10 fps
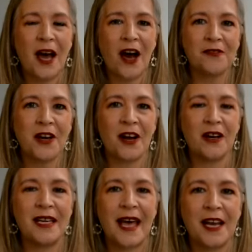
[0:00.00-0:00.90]
me off
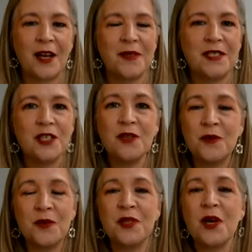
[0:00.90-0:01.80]
guard, and I was
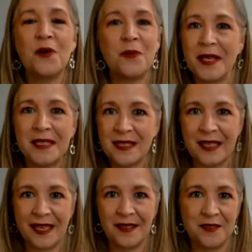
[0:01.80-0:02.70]
so, so
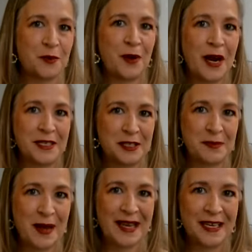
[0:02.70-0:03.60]
pleasantly surprised
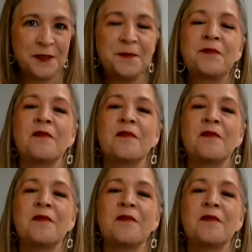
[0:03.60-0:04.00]
by it.